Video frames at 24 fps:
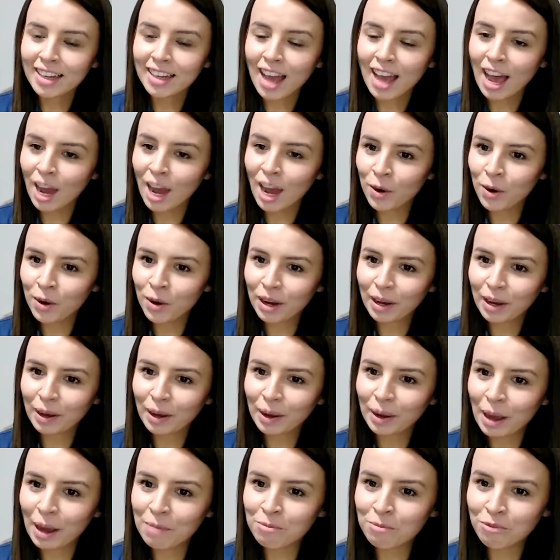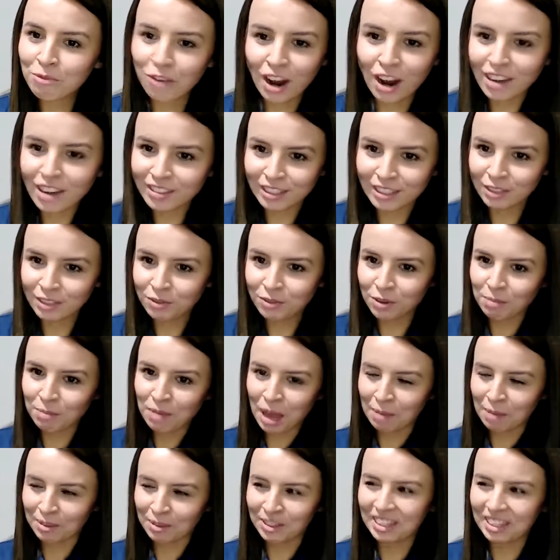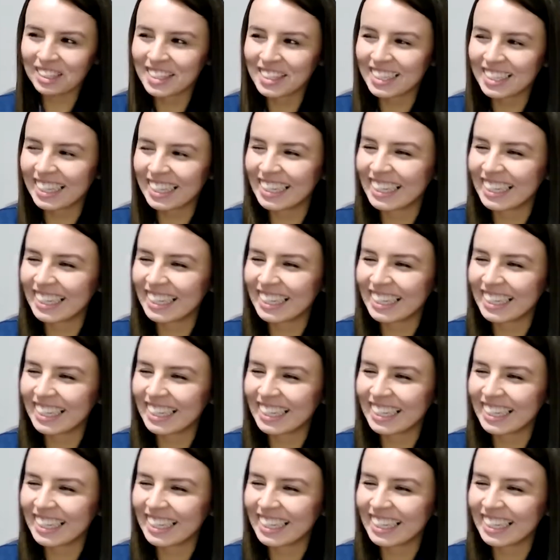now I'm frightened from cameras.